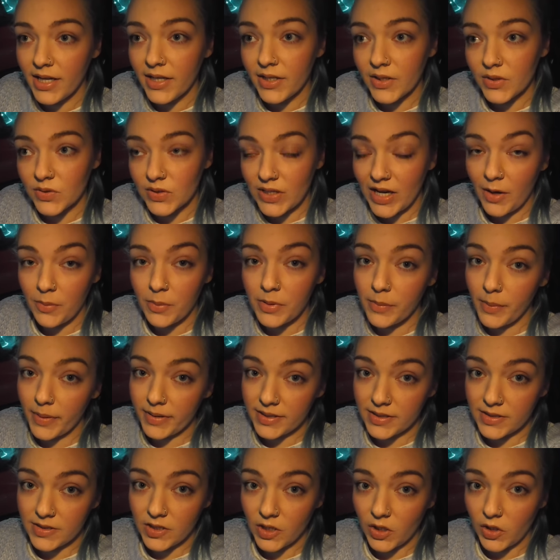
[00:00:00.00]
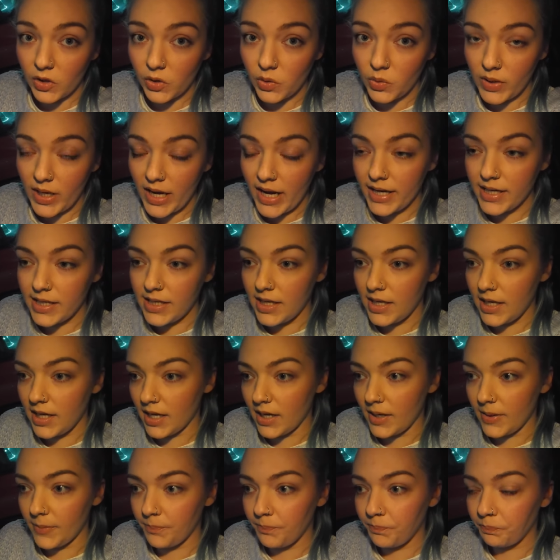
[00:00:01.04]
So now me and my sister are going to go to
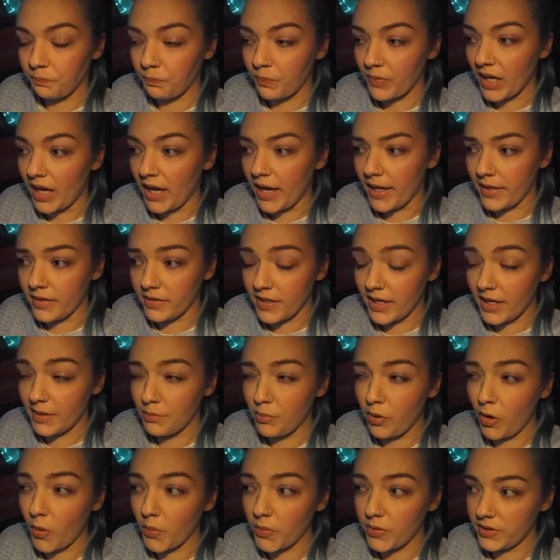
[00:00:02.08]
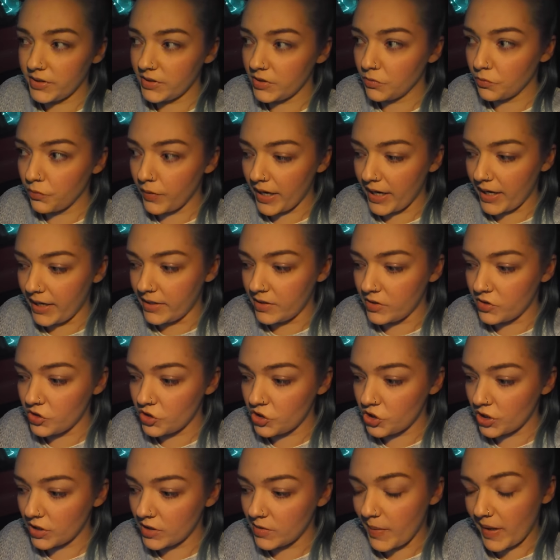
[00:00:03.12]
IKEA and then probably use the
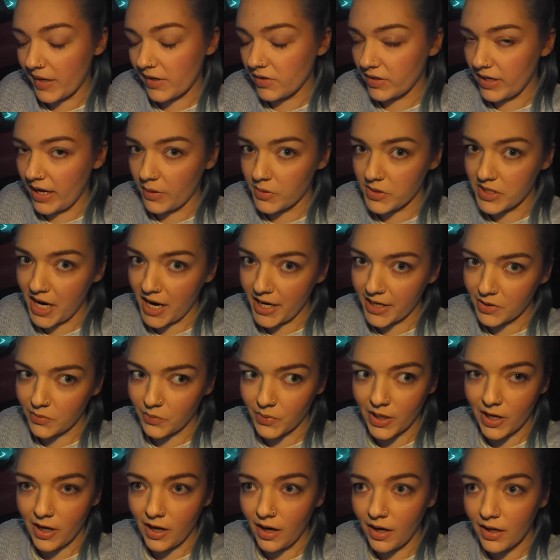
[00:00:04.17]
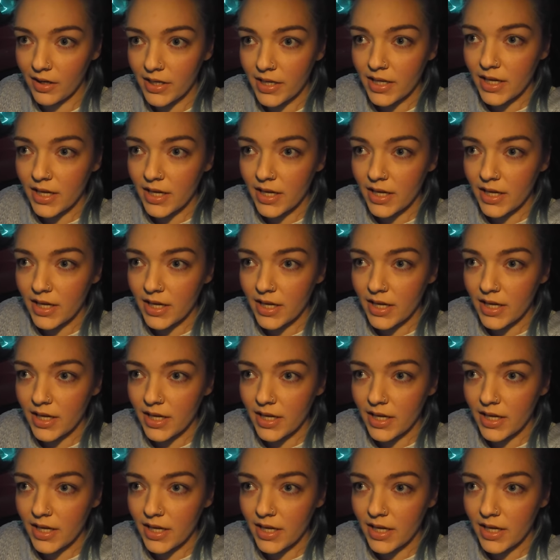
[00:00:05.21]
range, depending on how tired we are,